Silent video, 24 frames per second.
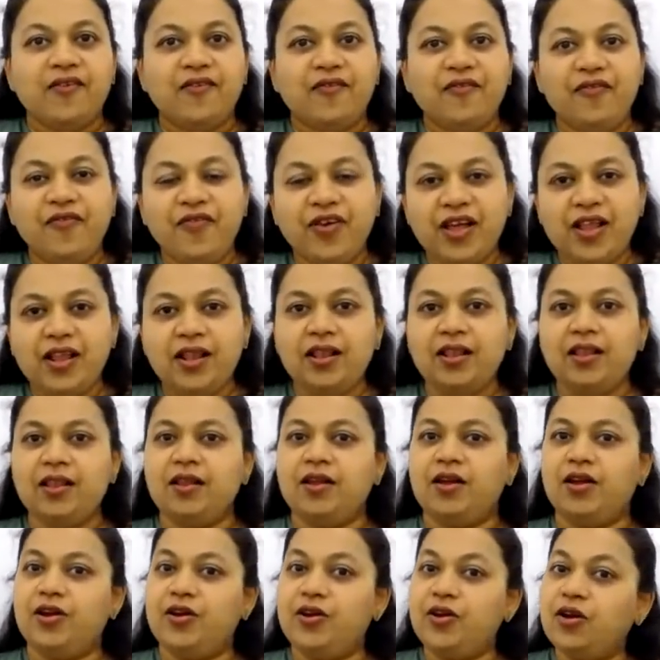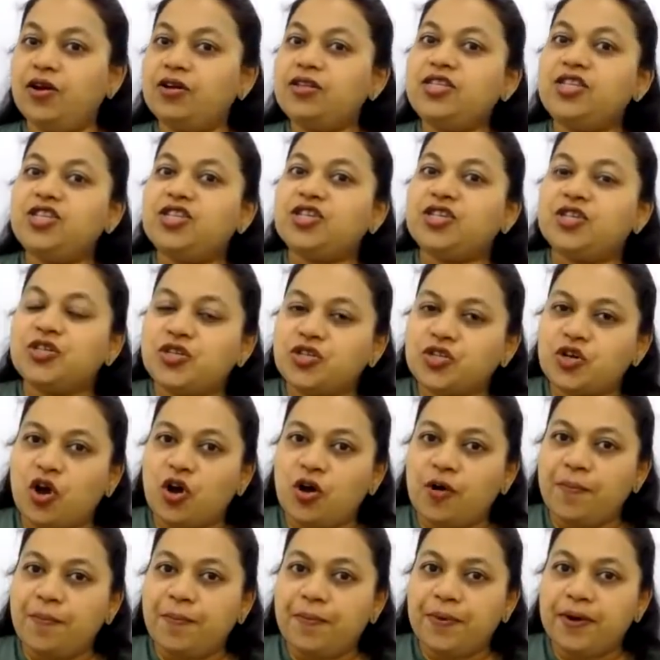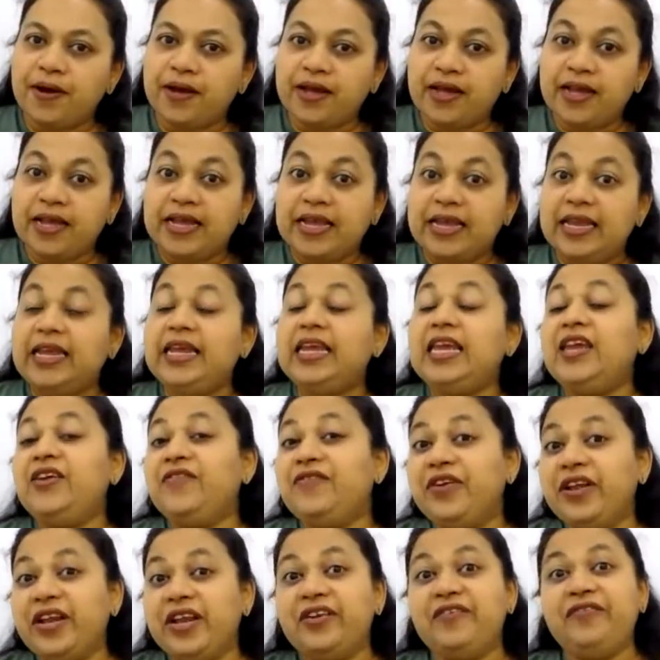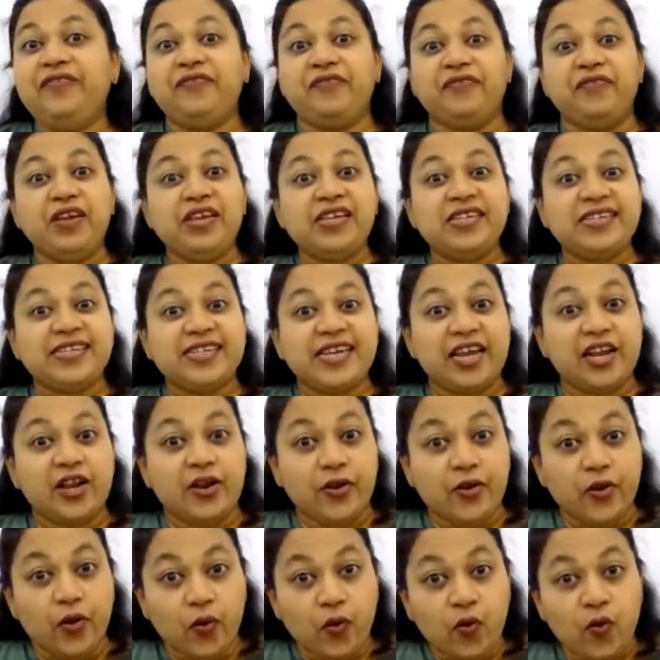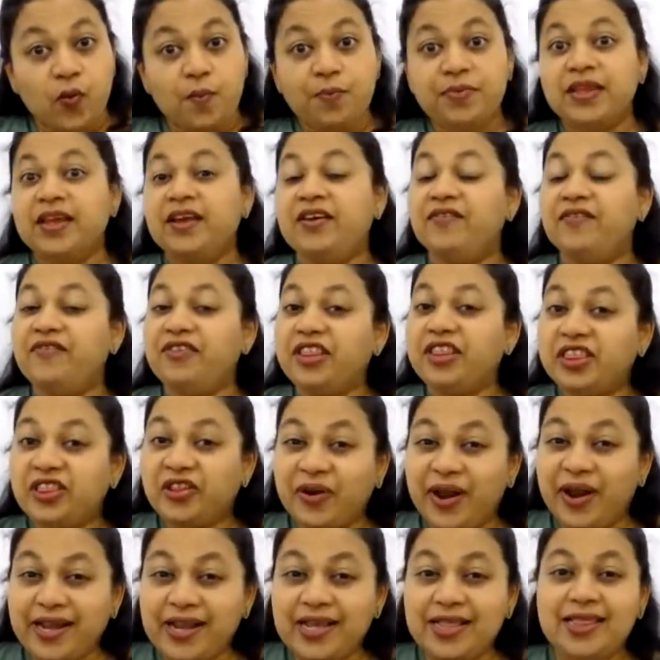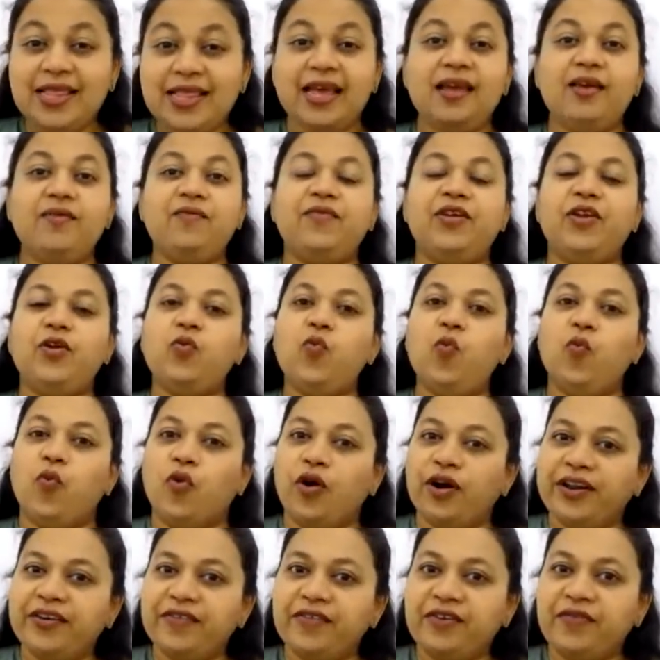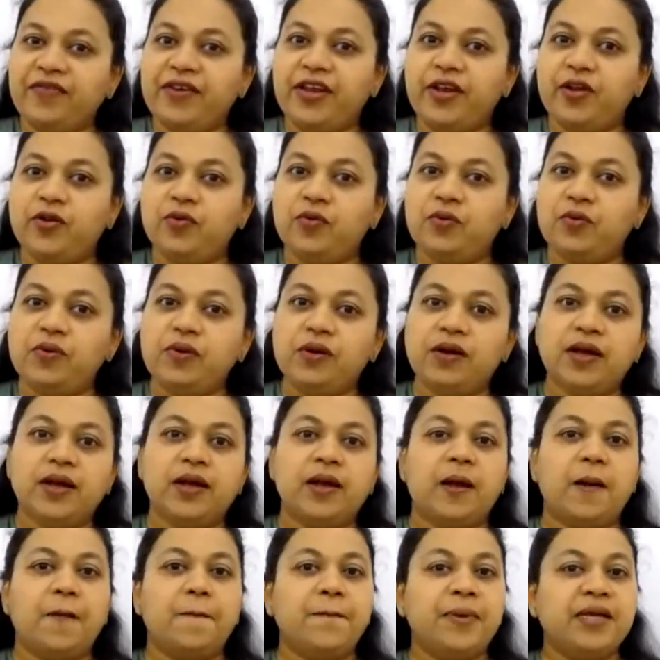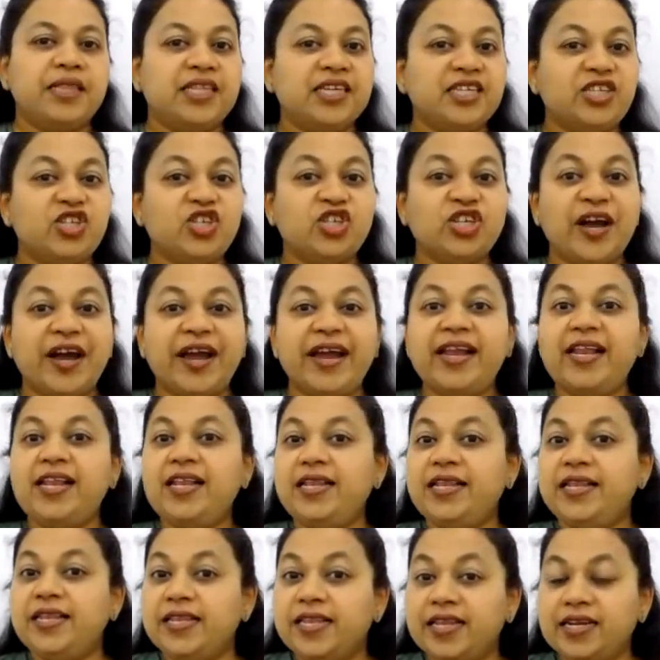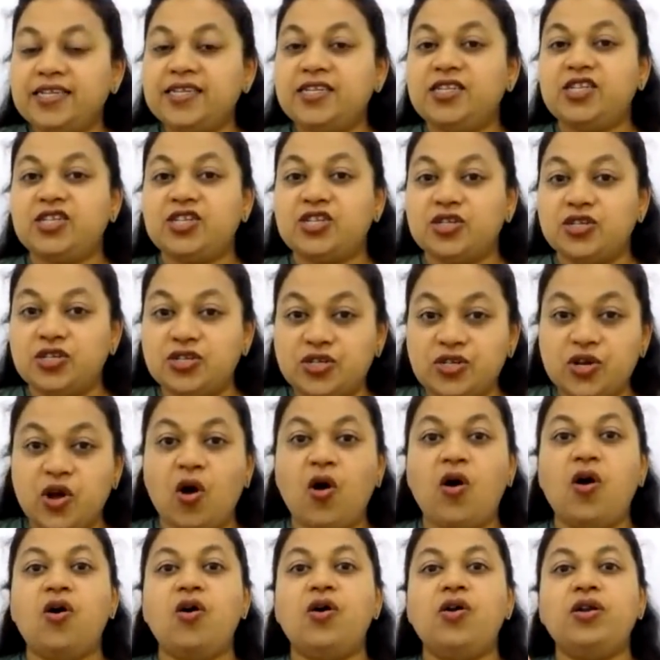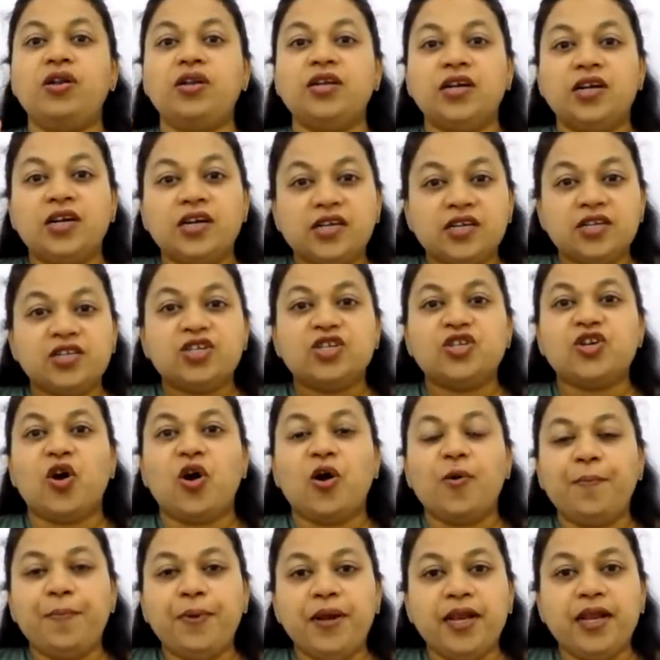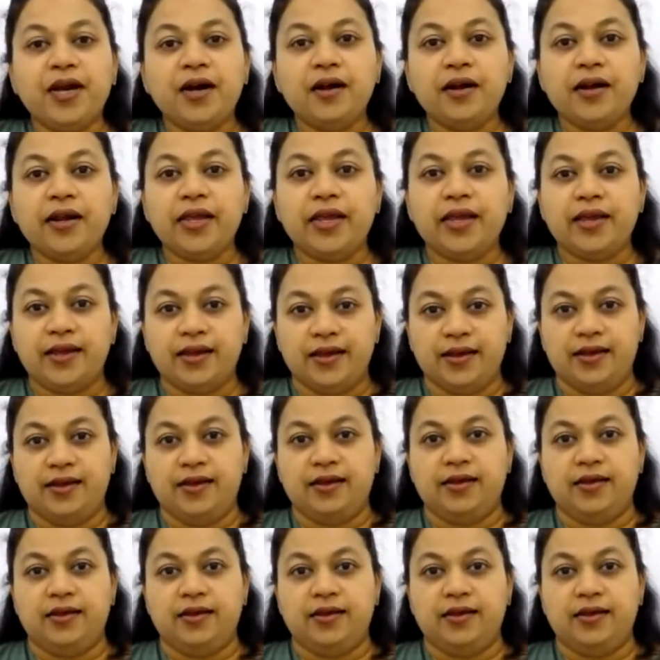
will not stop even if we say no, we threaten them, we do whatever we do, but the child does not stop learning.